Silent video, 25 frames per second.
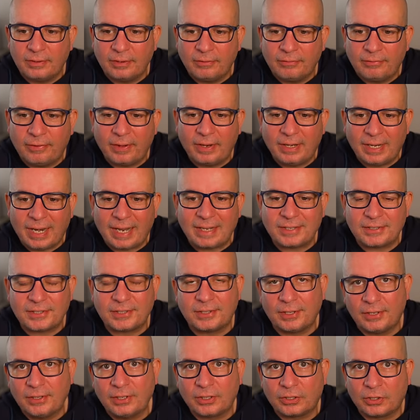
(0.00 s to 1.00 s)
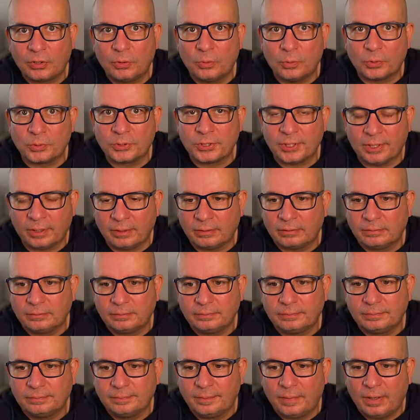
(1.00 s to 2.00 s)
for less than a Corsa?
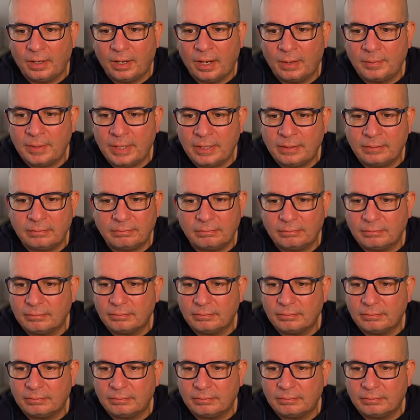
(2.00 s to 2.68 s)
I mean,